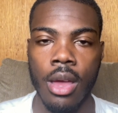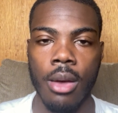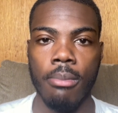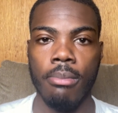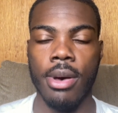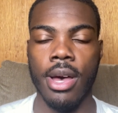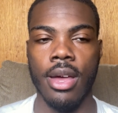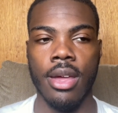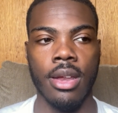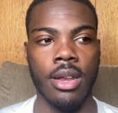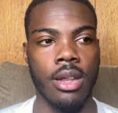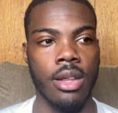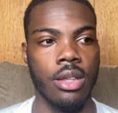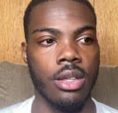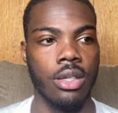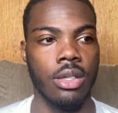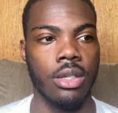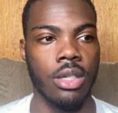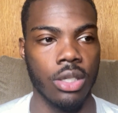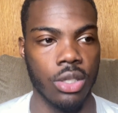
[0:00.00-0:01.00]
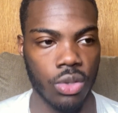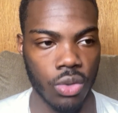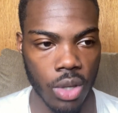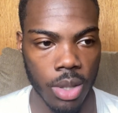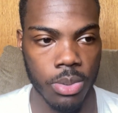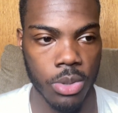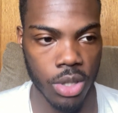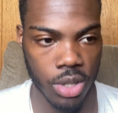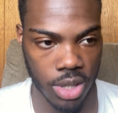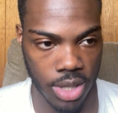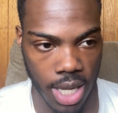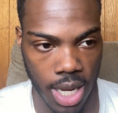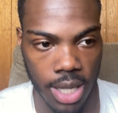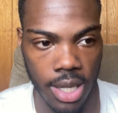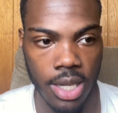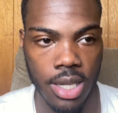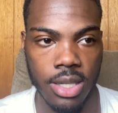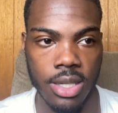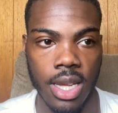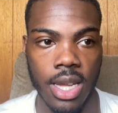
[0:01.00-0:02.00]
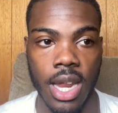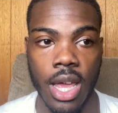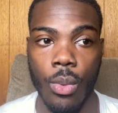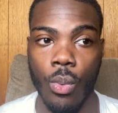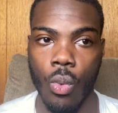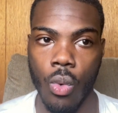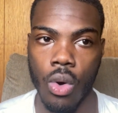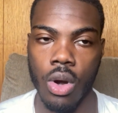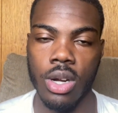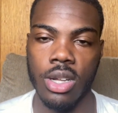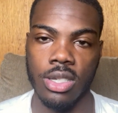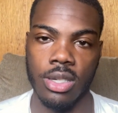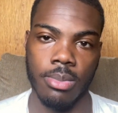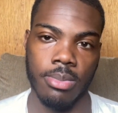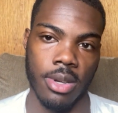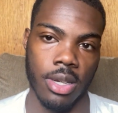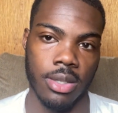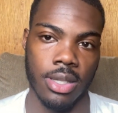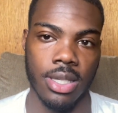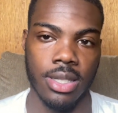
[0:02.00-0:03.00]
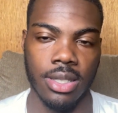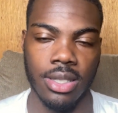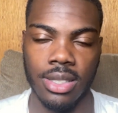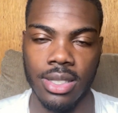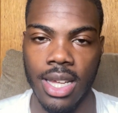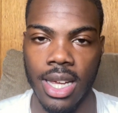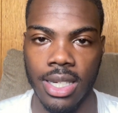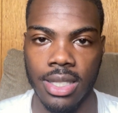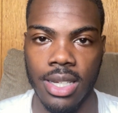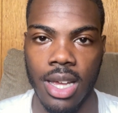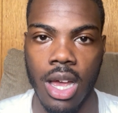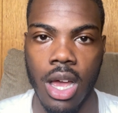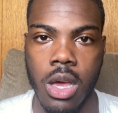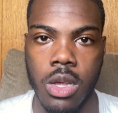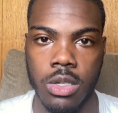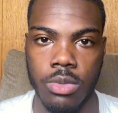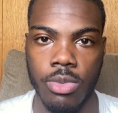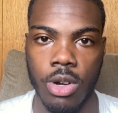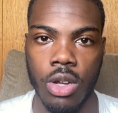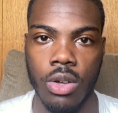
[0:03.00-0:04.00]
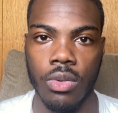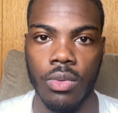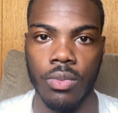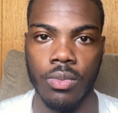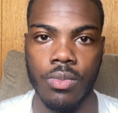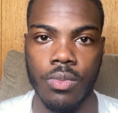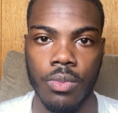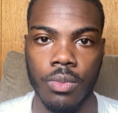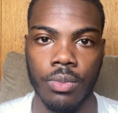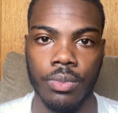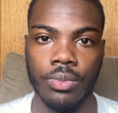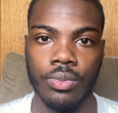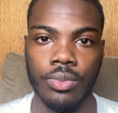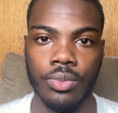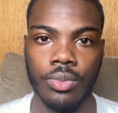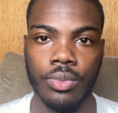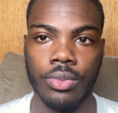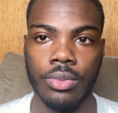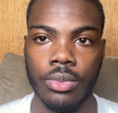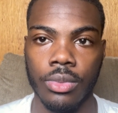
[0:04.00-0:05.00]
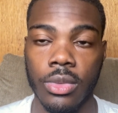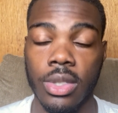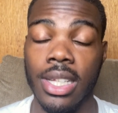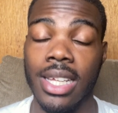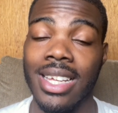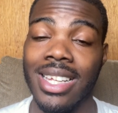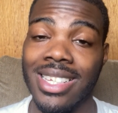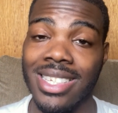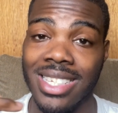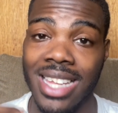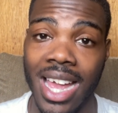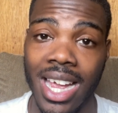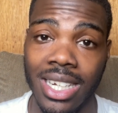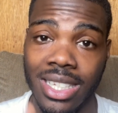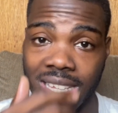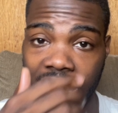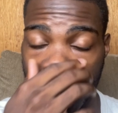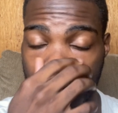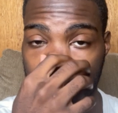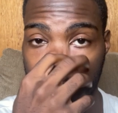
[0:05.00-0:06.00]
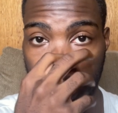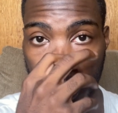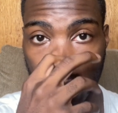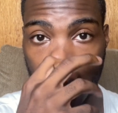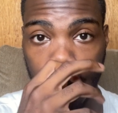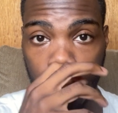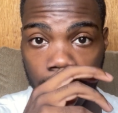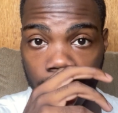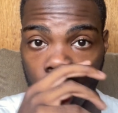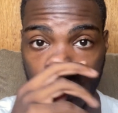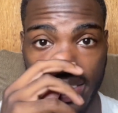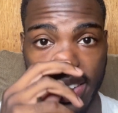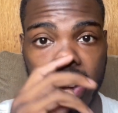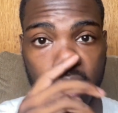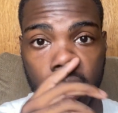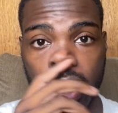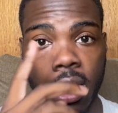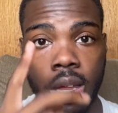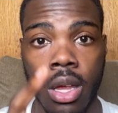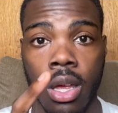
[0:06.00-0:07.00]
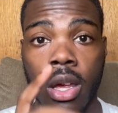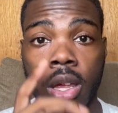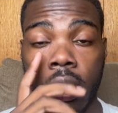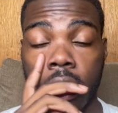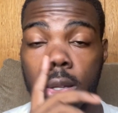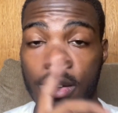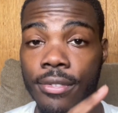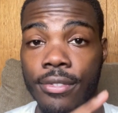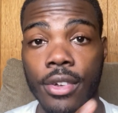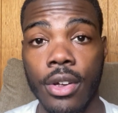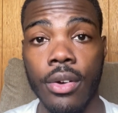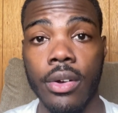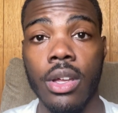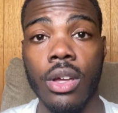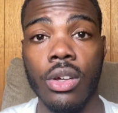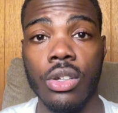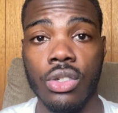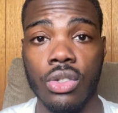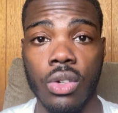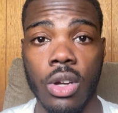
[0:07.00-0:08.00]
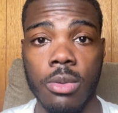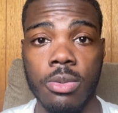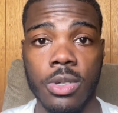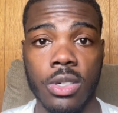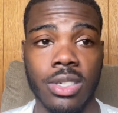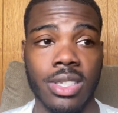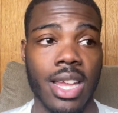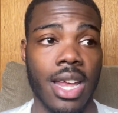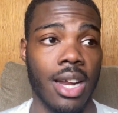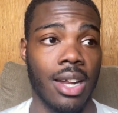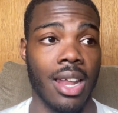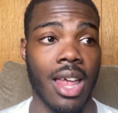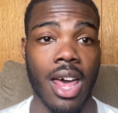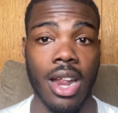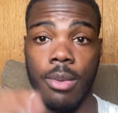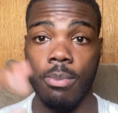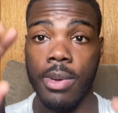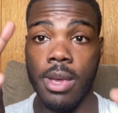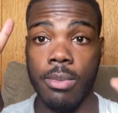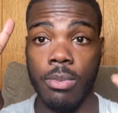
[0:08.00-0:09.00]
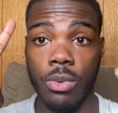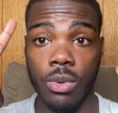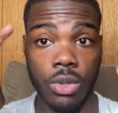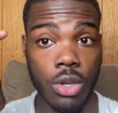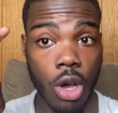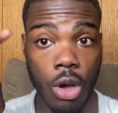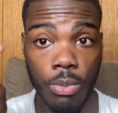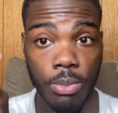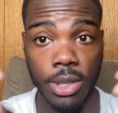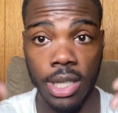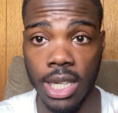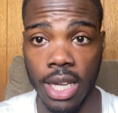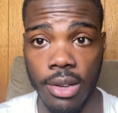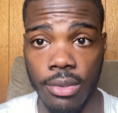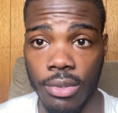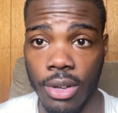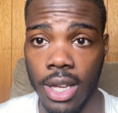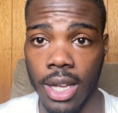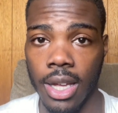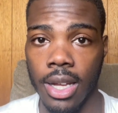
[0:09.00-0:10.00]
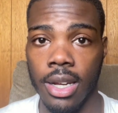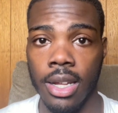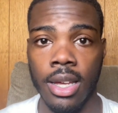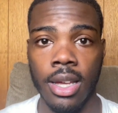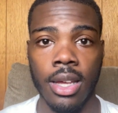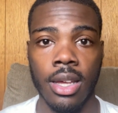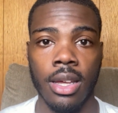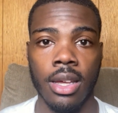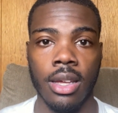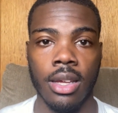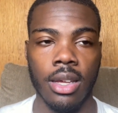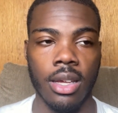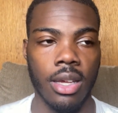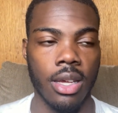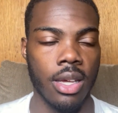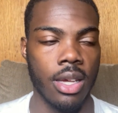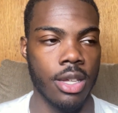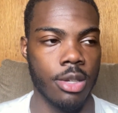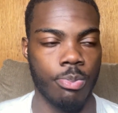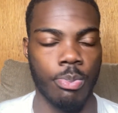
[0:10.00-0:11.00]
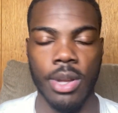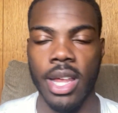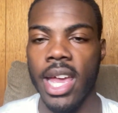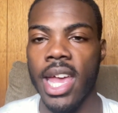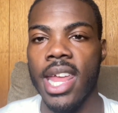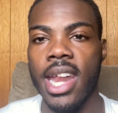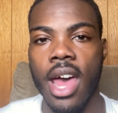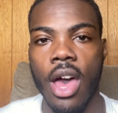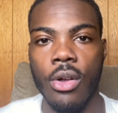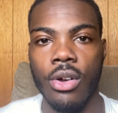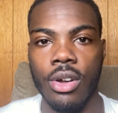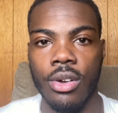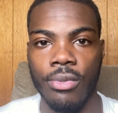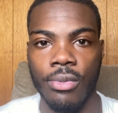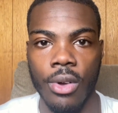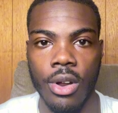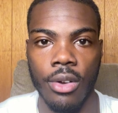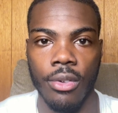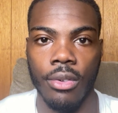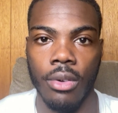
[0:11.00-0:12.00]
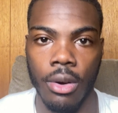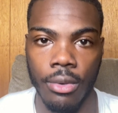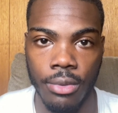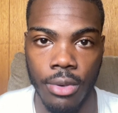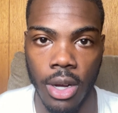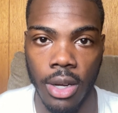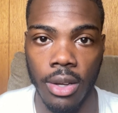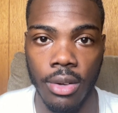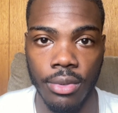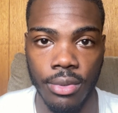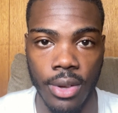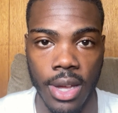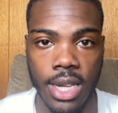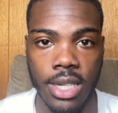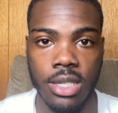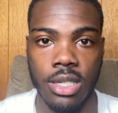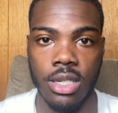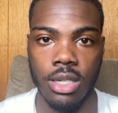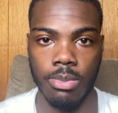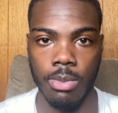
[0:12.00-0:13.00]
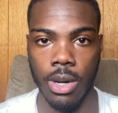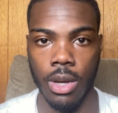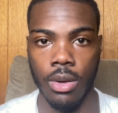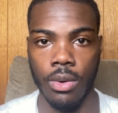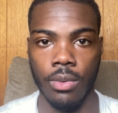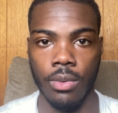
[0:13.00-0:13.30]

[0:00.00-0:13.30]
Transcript: But the scriptures tell us and they warn us about these exact times, bro. The exact times that we living in the very own scriptures that a lot of people don't believe in is playing out in front of our fucking faces, bro.